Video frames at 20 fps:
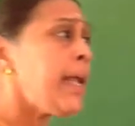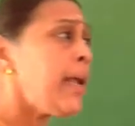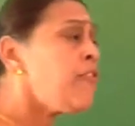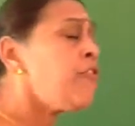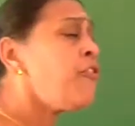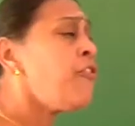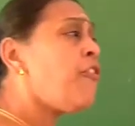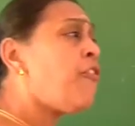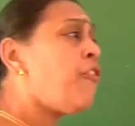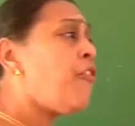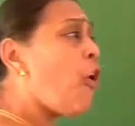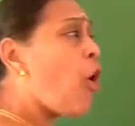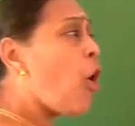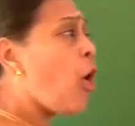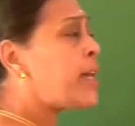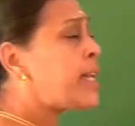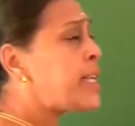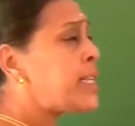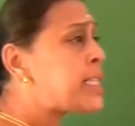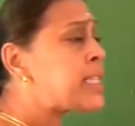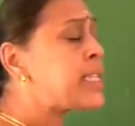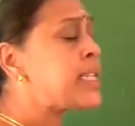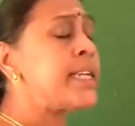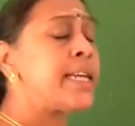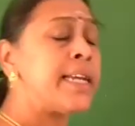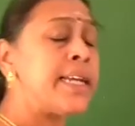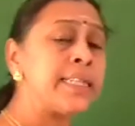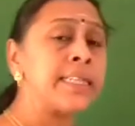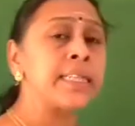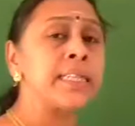if a forest
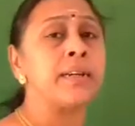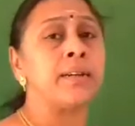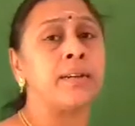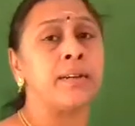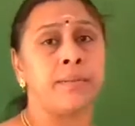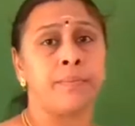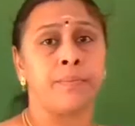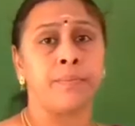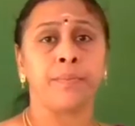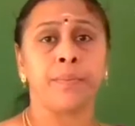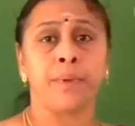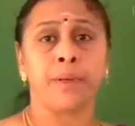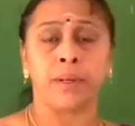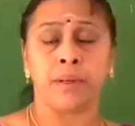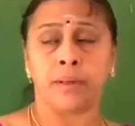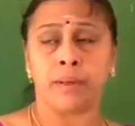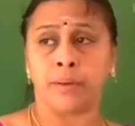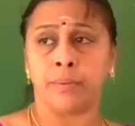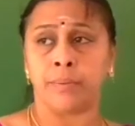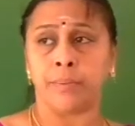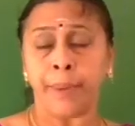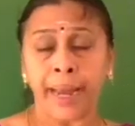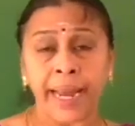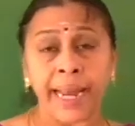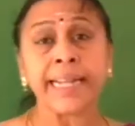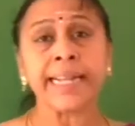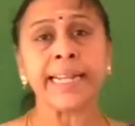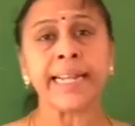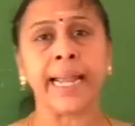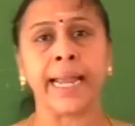is
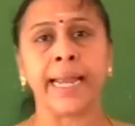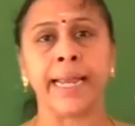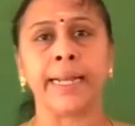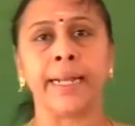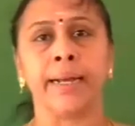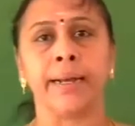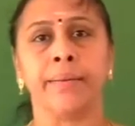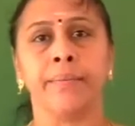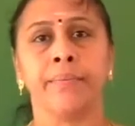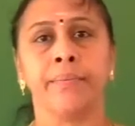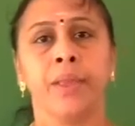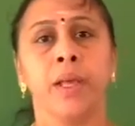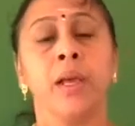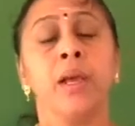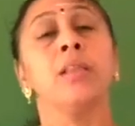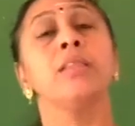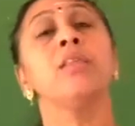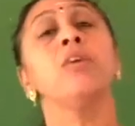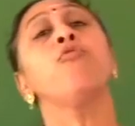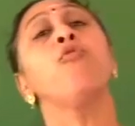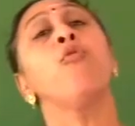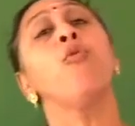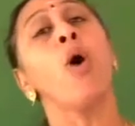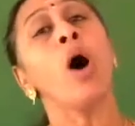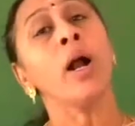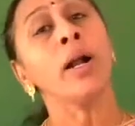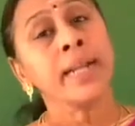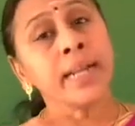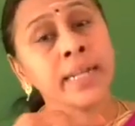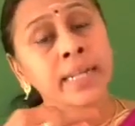maintained, the
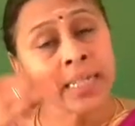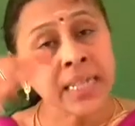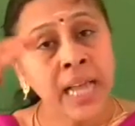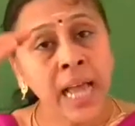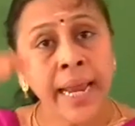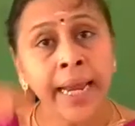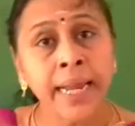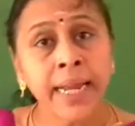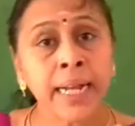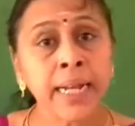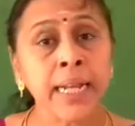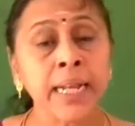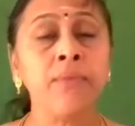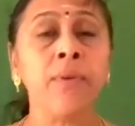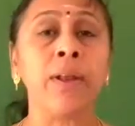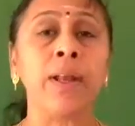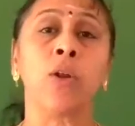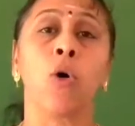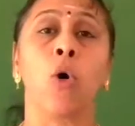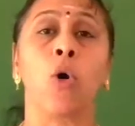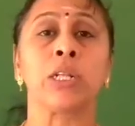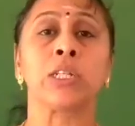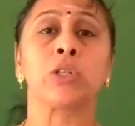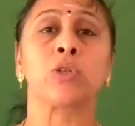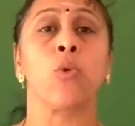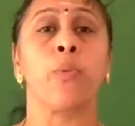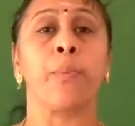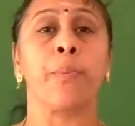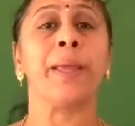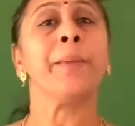water cycle will
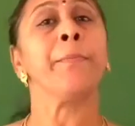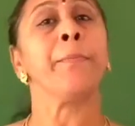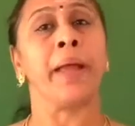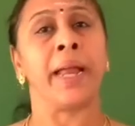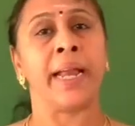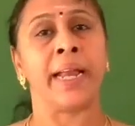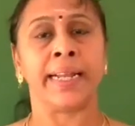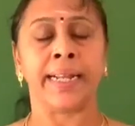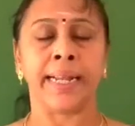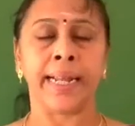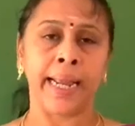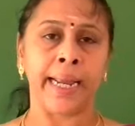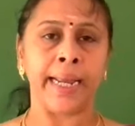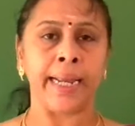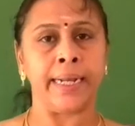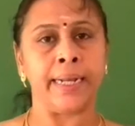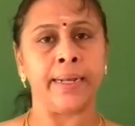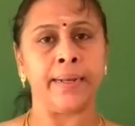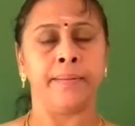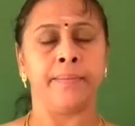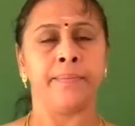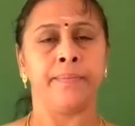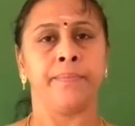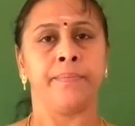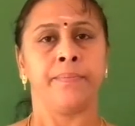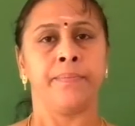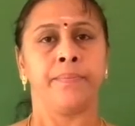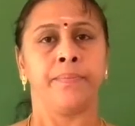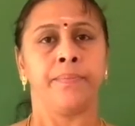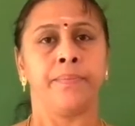also be maintained.
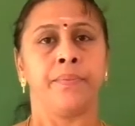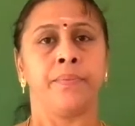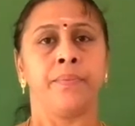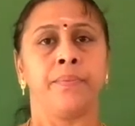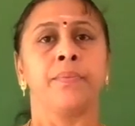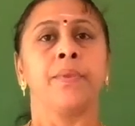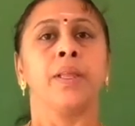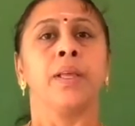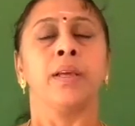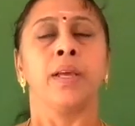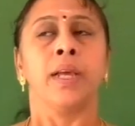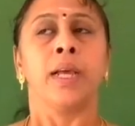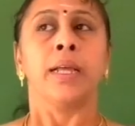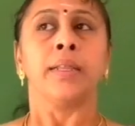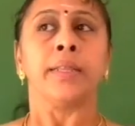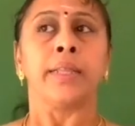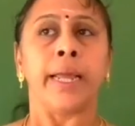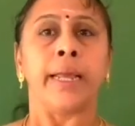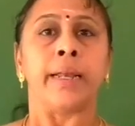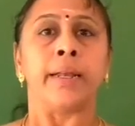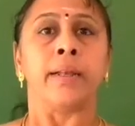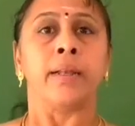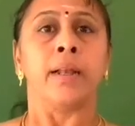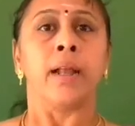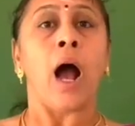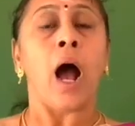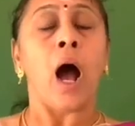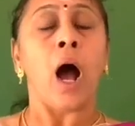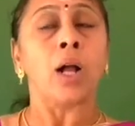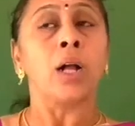
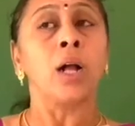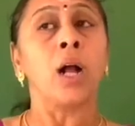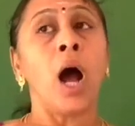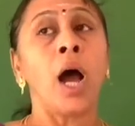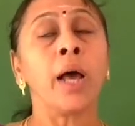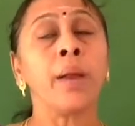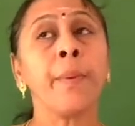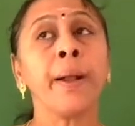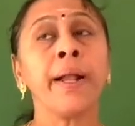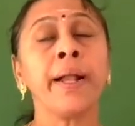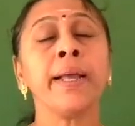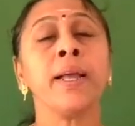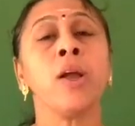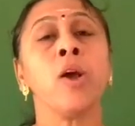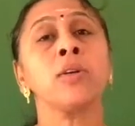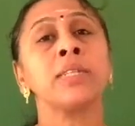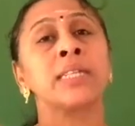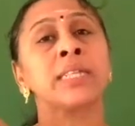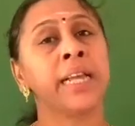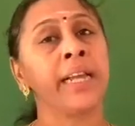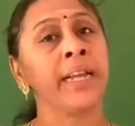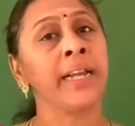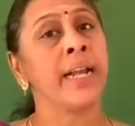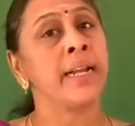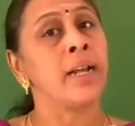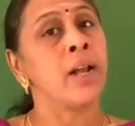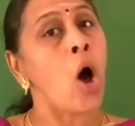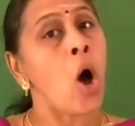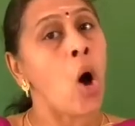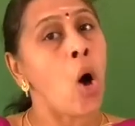Then carbon dioxide
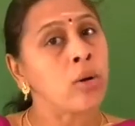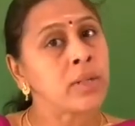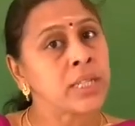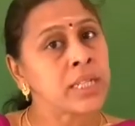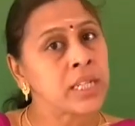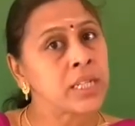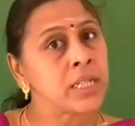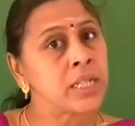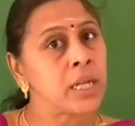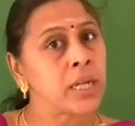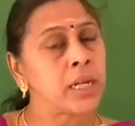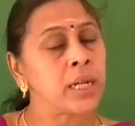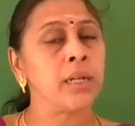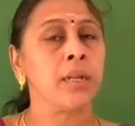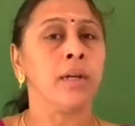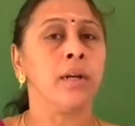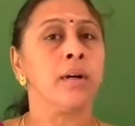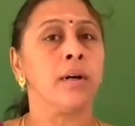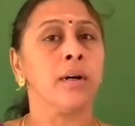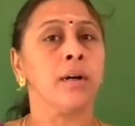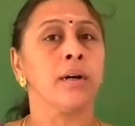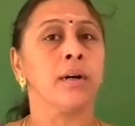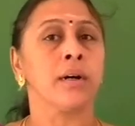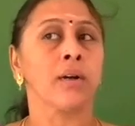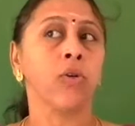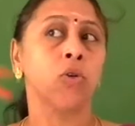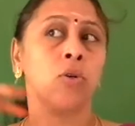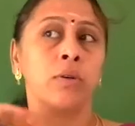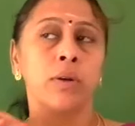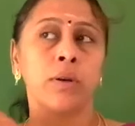and oxygen,
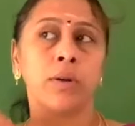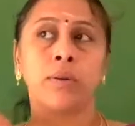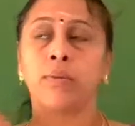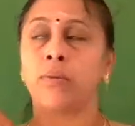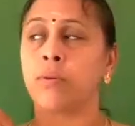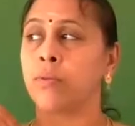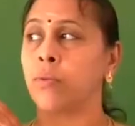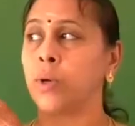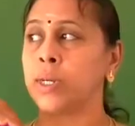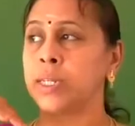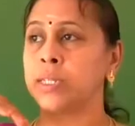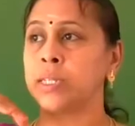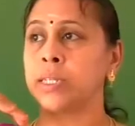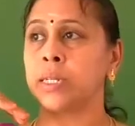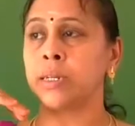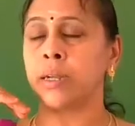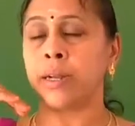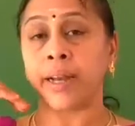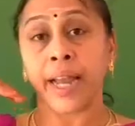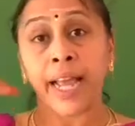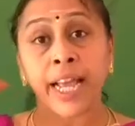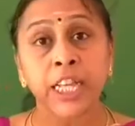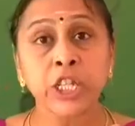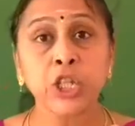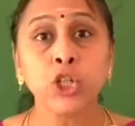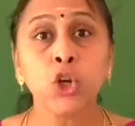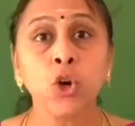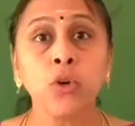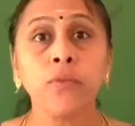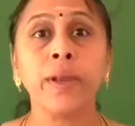the
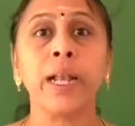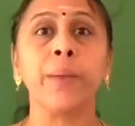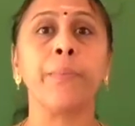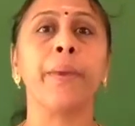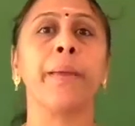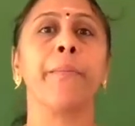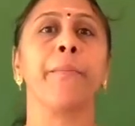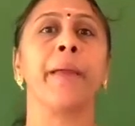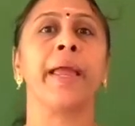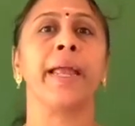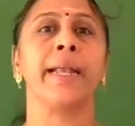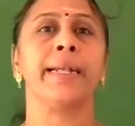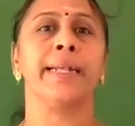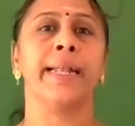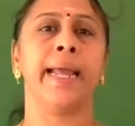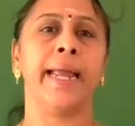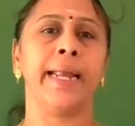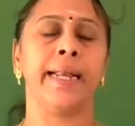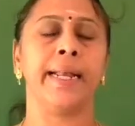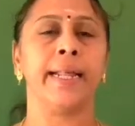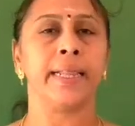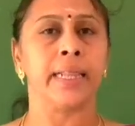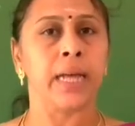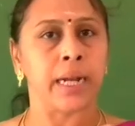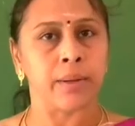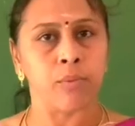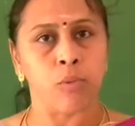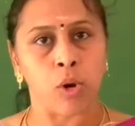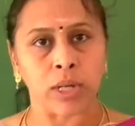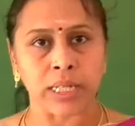ratio will be maintained in the
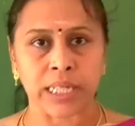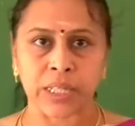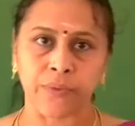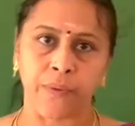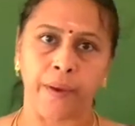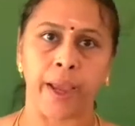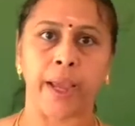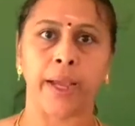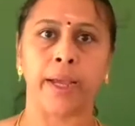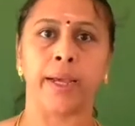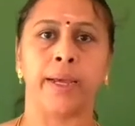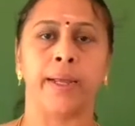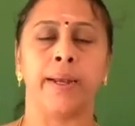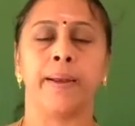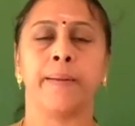atmosphere.